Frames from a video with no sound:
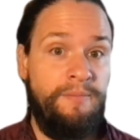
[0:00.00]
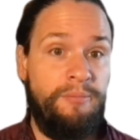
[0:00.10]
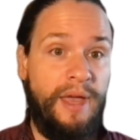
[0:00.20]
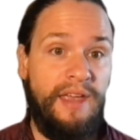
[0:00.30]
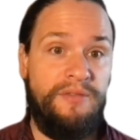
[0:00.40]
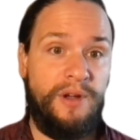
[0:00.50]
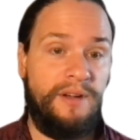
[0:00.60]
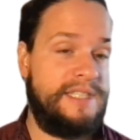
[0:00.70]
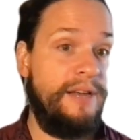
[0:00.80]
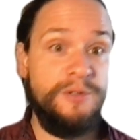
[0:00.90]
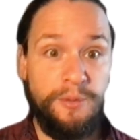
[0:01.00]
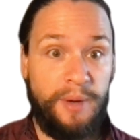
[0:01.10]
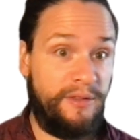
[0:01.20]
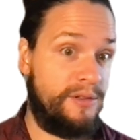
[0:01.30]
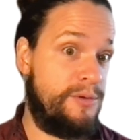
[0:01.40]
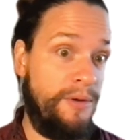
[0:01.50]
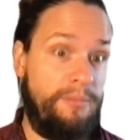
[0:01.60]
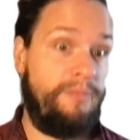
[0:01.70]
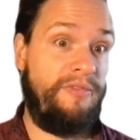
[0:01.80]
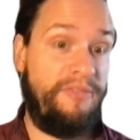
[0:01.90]
behavior. It tells you about their sort of
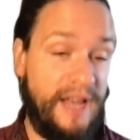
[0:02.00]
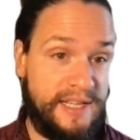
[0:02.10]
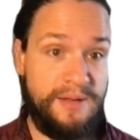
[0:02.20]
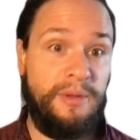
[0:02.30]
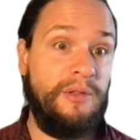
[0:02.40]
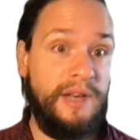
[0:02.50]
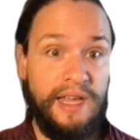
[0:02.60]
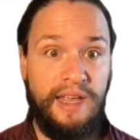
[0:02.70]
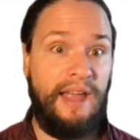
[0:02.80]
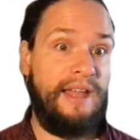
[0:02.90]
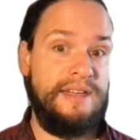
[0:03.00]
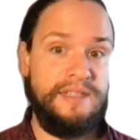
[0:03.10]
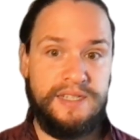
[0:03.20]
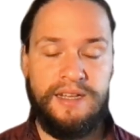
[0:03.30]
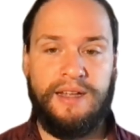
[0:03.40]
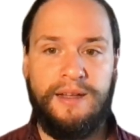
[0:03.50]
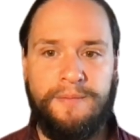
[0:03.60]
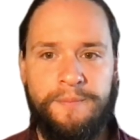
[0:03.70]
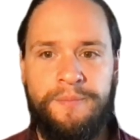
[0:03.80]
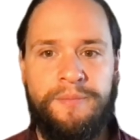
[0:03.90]
flexibility and um,
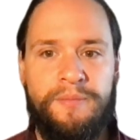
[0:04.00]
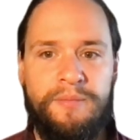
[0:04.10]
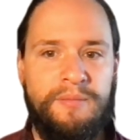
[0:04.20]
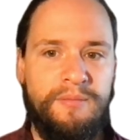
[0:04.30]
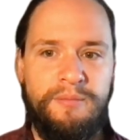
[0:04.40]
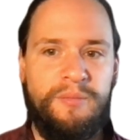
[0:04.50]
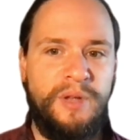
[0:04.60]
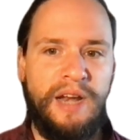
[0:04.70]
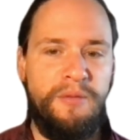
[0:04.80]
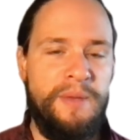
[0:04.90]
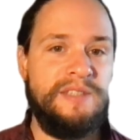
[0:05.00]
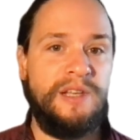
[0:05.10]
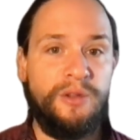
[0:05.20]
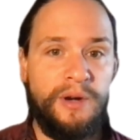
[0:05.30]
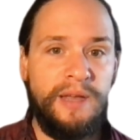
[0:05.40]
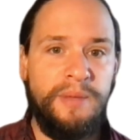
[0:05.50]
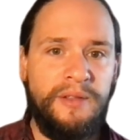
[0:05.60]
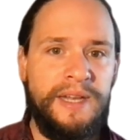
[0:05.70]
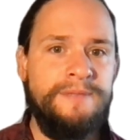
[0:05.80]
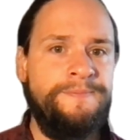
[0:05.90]
kind of amazing learning
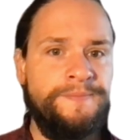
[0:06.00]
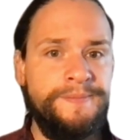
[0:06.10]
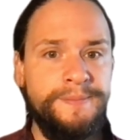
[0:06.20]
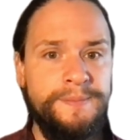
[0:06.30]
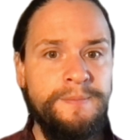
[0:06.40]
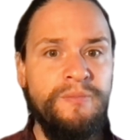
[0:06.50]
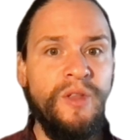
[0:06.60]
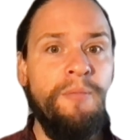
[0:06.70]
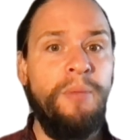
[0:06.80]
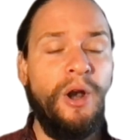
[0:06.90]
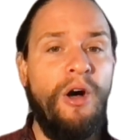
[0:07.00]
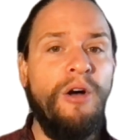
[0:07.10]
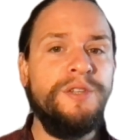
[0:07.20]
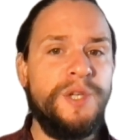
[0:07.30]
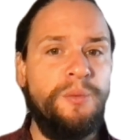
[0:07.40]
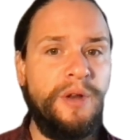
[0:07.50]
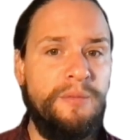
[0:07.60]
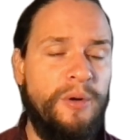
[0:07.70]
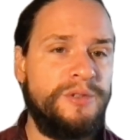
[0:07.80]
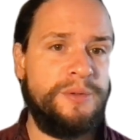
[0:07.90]
ability. But also one of the
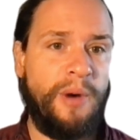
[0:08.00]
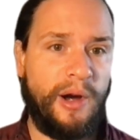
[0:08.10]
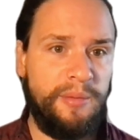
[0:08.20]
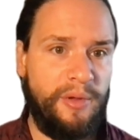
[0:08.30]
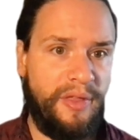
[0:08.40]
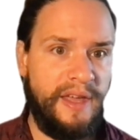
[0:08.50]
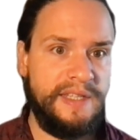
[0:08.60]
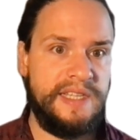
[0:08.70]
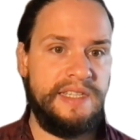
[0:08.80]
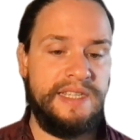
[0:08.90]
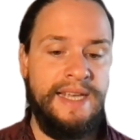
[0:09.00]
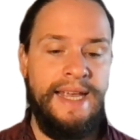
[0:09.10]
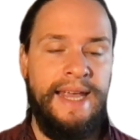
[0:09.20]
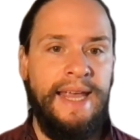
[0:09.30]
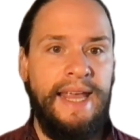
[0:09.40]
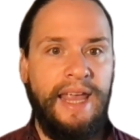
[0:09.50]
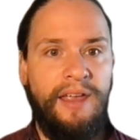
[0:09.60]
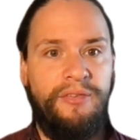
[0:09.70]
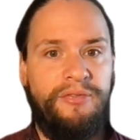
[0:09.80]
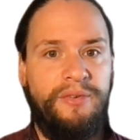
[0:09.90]
most remarkable things is
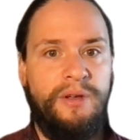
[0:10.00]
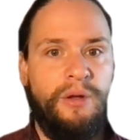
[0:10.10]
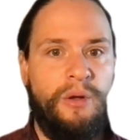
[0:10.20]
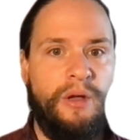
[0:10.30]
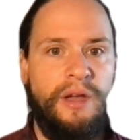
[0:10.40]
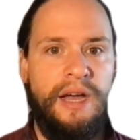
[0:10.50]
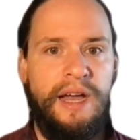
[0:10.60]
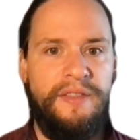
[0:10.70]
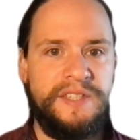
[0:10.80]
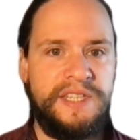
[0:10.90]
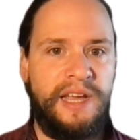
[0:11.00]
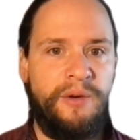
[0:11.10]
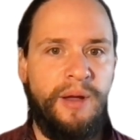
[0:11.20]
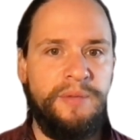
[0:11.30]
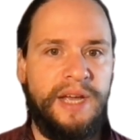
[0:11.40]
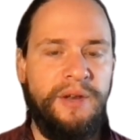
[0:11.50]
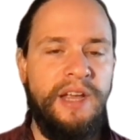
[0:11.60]
if uh, and this diagram down